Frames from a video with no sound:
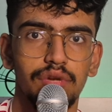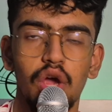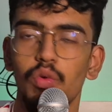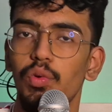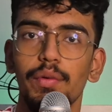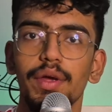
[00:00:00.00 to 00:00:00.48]

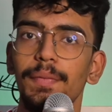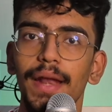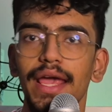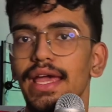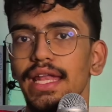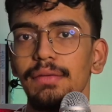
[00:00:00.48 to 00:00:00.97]
Were we
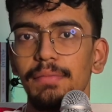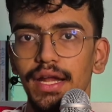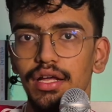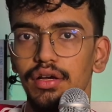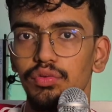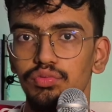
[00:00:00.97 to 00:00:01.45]
playing any
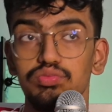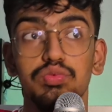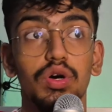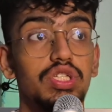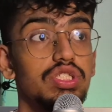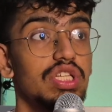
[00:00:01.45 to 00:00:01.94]
better?
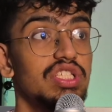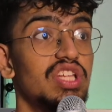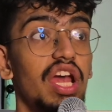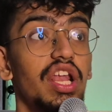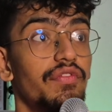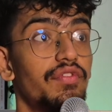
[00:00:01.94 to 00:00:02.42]
Was the
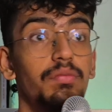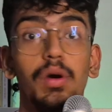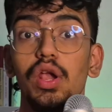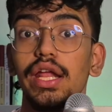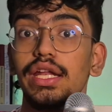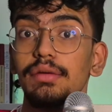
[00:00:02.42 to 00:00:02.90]
style of
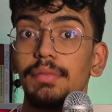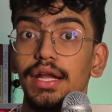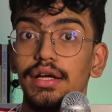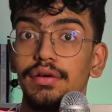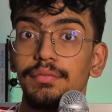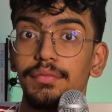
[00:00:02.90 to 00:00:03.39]
football any
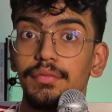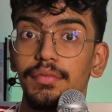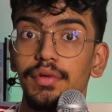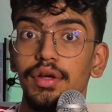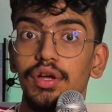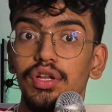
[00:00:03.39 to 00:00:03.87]
better?
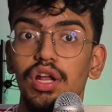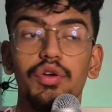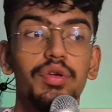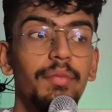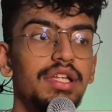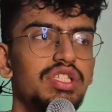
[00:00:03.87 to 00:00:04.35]
Now,
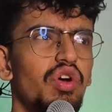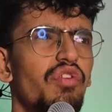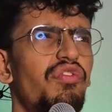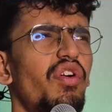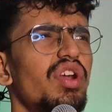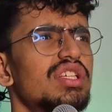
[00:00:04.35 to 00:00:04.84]
you might say, oh,
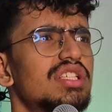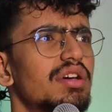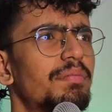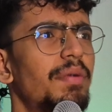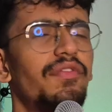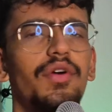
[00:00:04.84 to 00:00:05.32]
Forest are
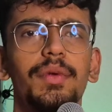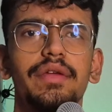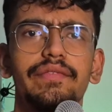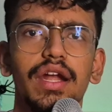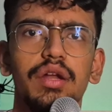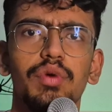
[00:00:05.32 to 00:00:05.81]
performing
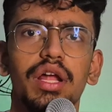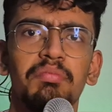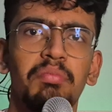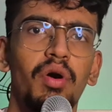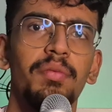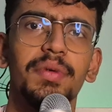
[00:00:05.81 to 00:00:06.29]
very well,
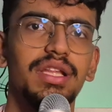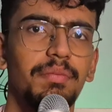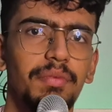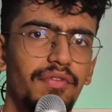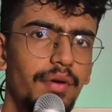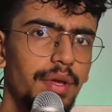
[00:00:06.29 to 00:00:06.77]
Bournemouth are
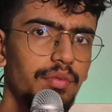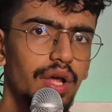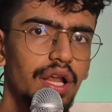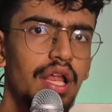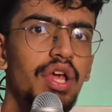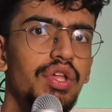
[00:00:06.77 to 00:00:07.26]
performing well,
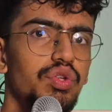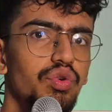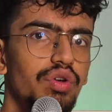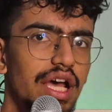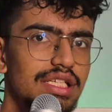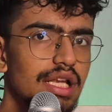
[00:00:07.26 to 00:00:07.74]

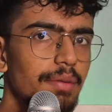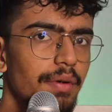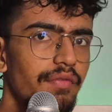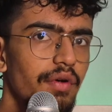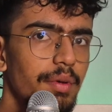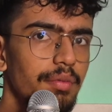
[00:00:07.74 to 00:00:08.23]
Newcastle are
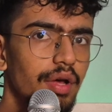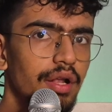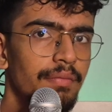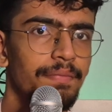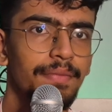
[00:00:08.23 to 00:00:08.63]
performing well.